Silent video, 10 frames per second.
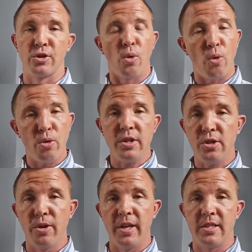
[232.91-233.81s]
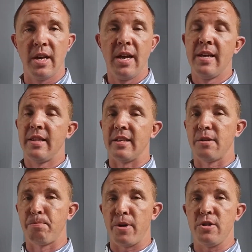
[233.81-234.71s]
So all the sewage that's
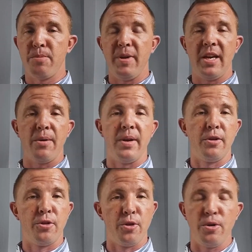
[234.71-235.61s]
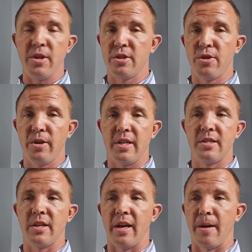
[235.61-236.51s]
supposed to be going through the
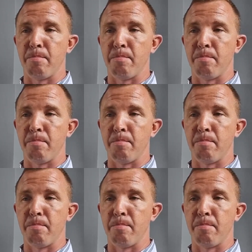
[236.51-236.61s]
sewage